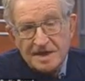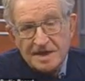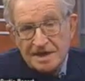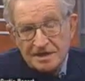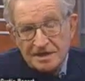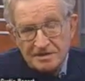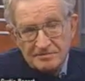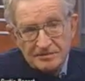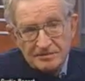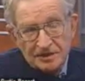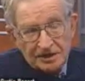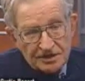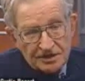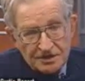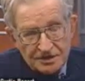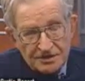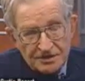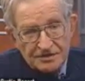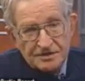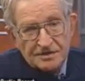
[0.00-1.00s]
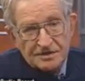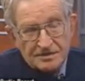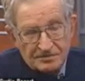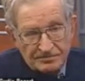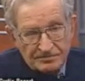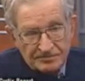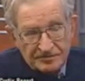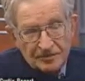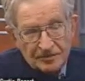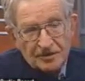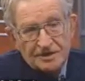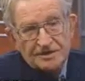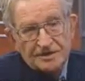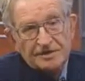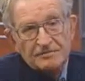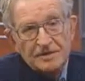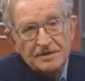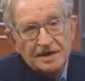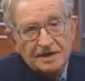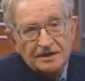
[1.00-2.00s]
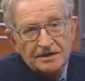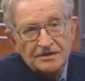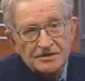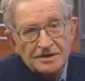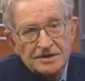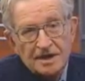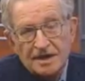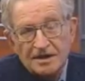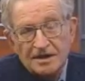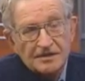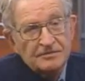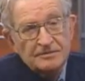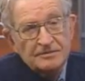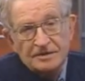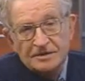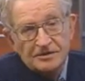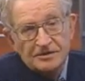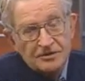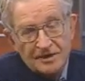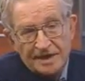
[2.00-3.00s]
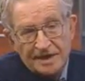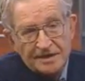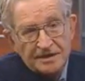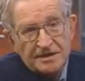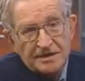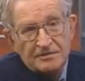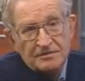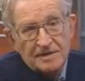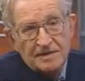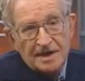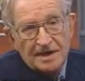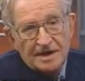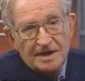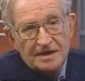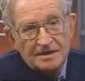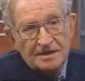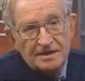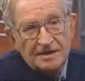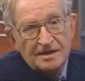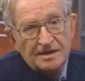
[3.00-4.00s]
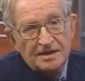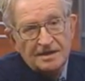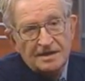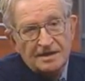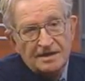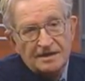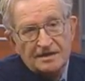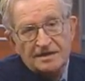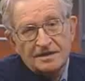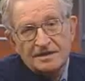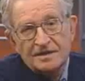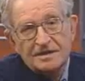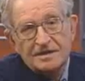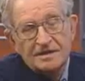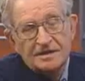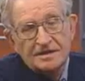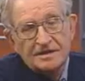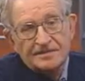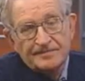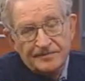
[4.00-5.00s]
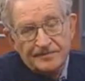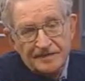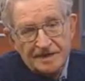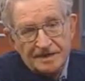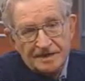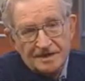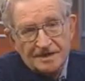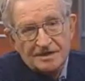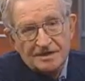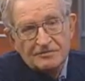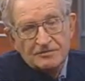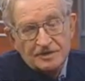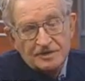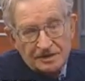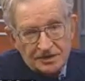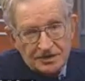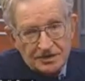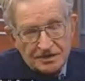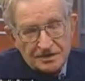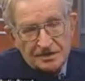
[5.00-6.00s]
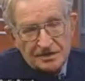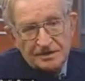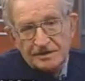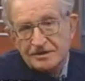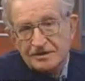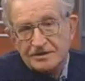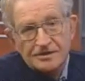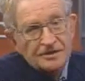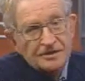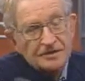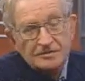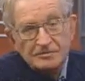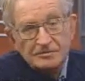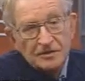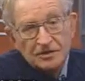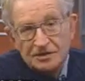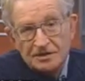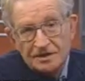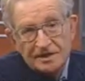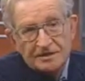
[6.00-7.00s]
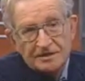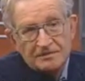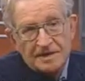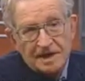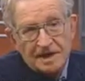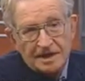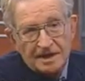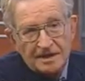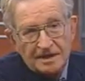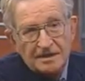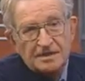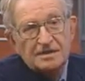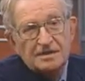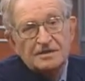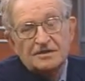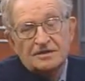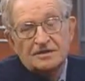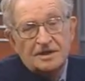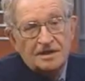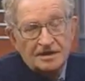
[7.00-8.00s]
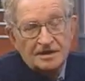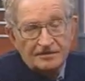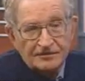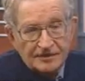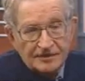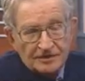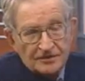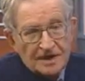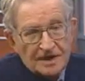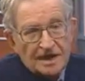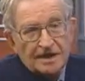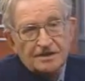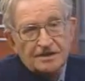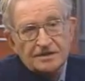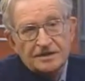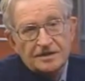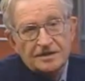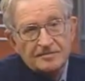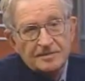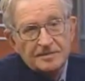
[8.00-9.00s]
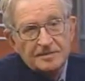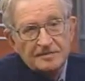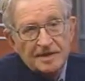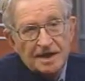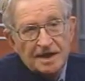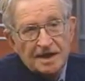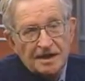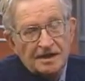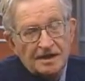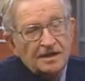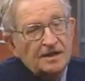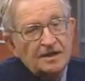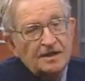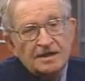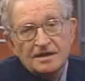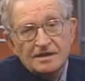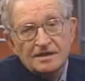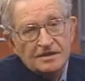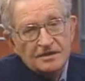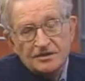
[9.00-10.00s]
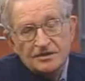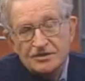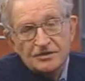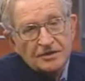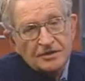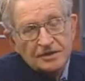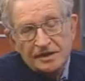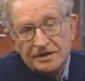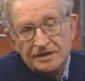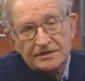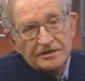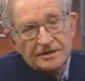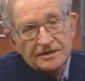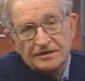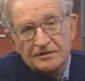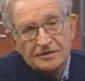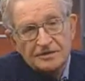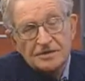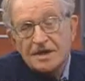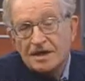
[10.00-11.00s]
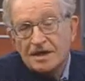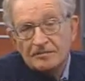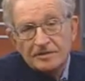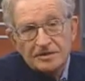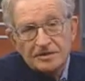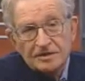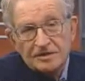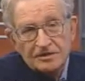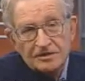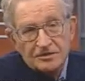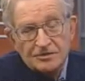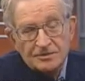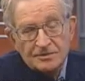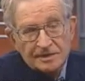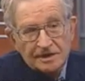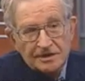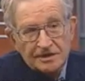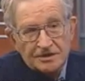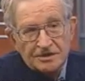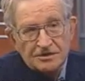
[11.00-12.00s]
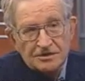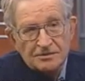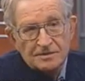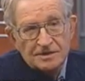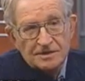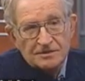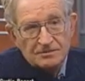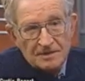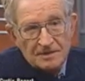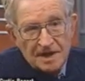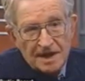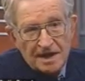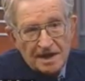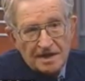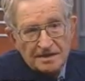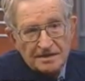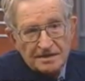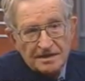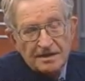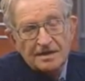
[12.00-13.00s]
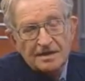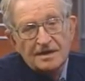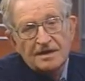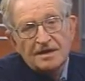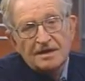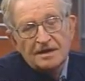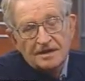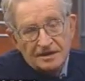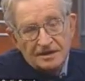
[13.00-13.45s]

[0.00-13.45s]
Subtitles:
The main militias that are largely running the South were trained in Iran. The religious leaders are mostly Iranian. There's a lot of interaction up and back. They're surely going to establish close relations with Iran.